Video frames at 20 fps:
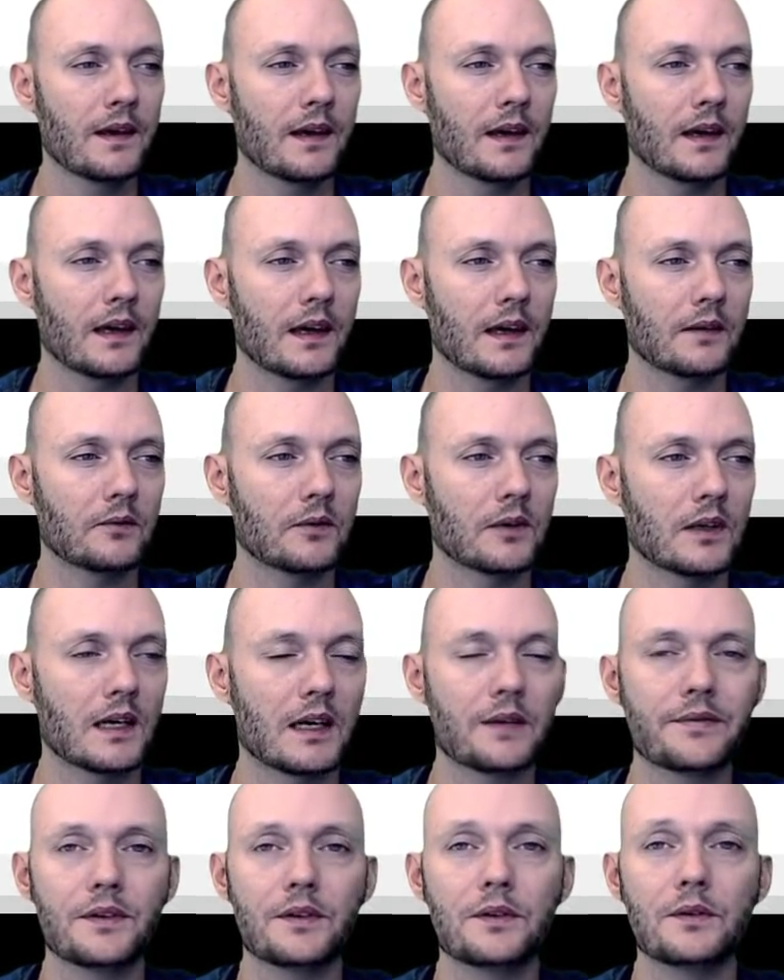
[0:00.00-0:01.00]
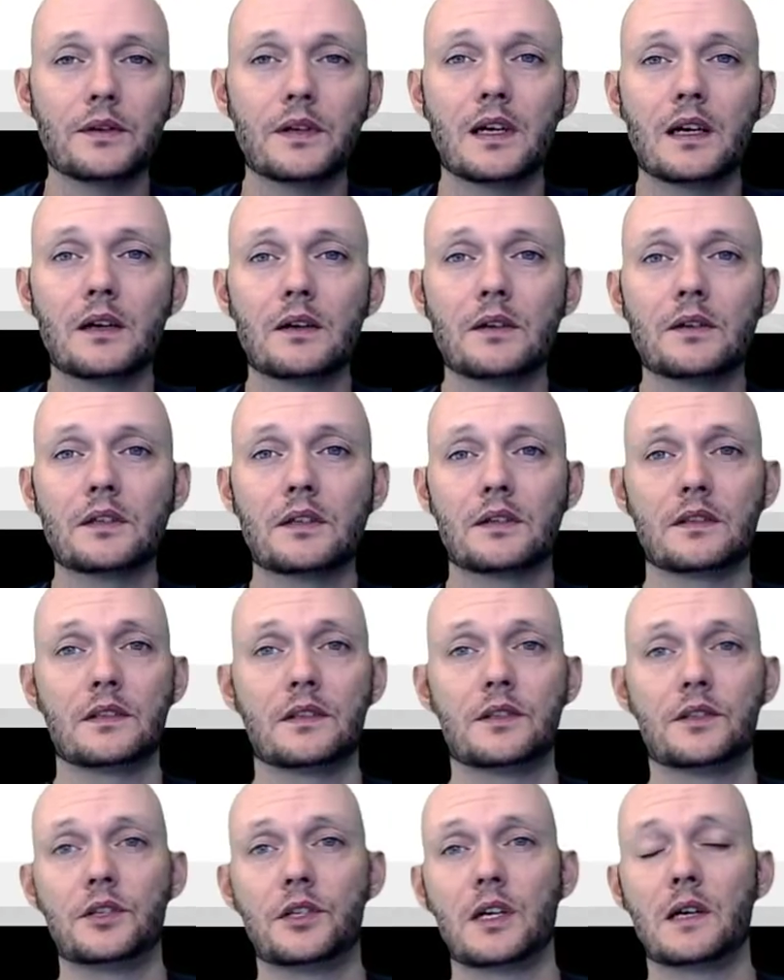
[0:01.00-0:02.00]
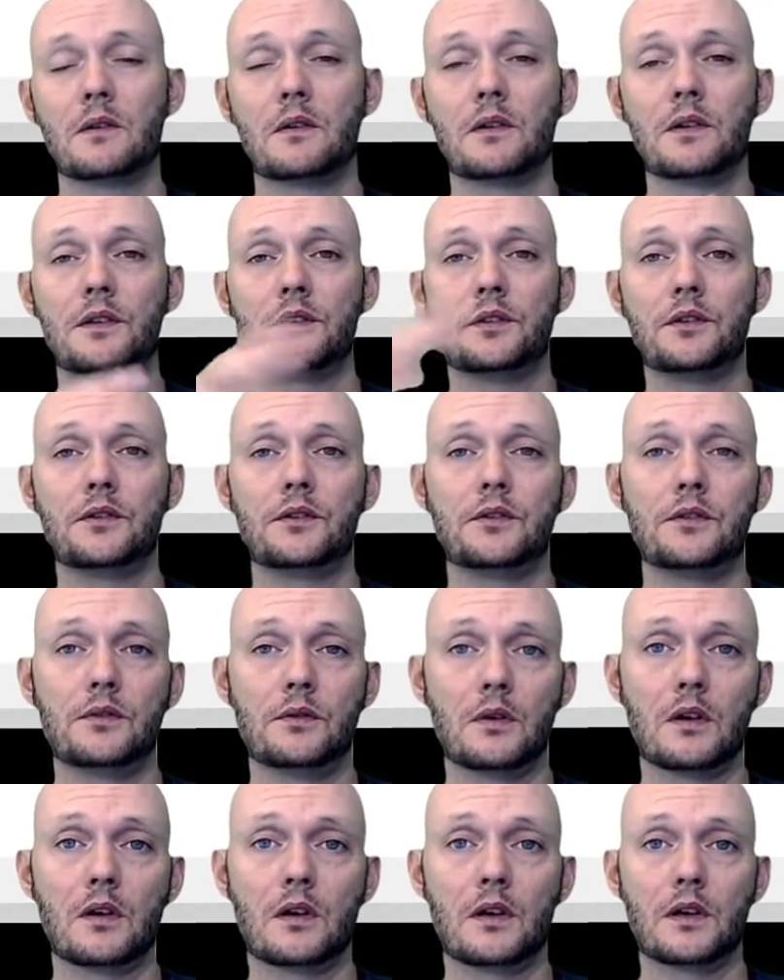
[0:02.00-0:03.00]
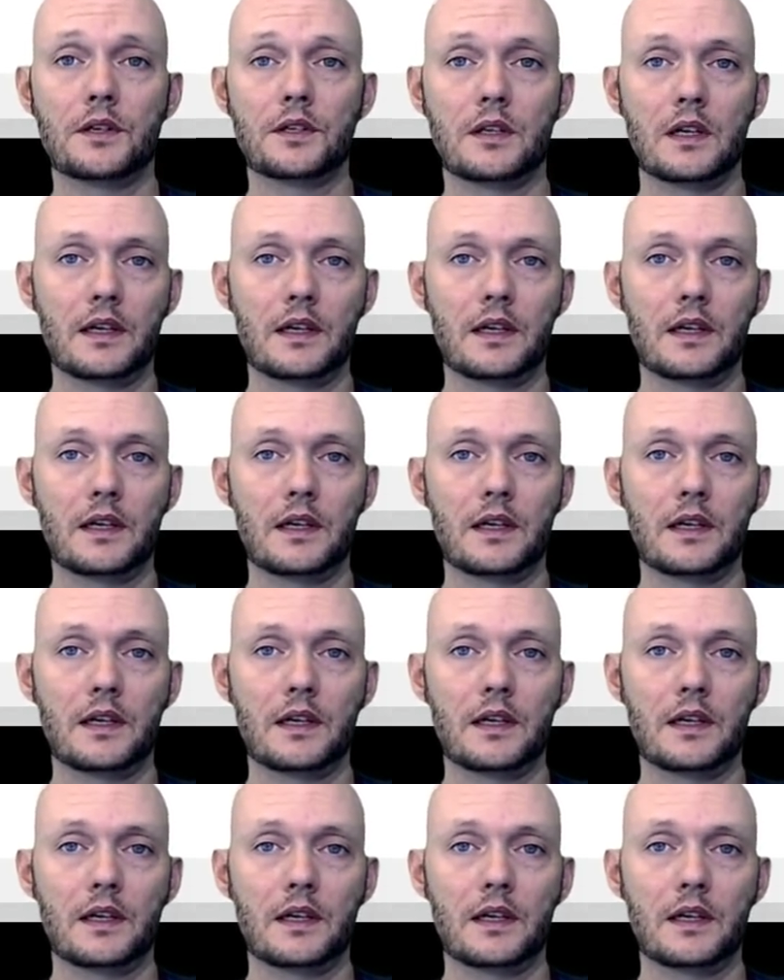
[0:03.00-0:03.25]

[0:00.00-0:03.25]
And what I have to do now is, because this gyroid is just too large,